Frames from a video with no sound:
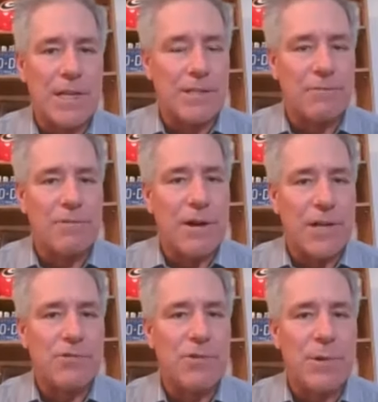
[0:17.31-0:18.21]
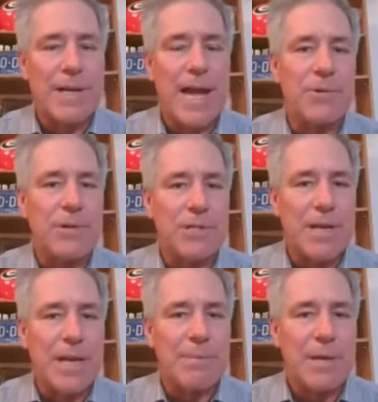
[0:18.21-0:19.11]
that's a very true and accurate
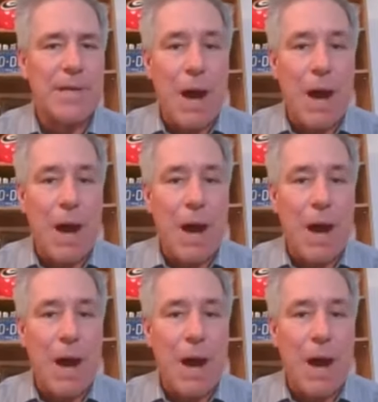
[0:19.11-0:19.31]
statement.